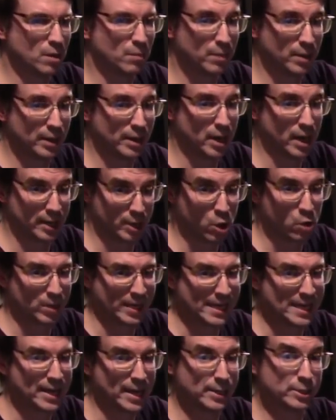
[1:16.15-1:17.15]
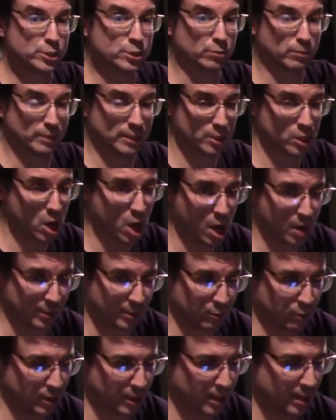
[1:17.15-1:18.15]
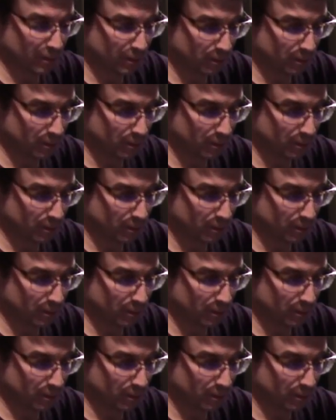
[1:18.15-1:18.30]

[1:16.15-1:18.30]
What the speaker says: but I know EDH is a really common one.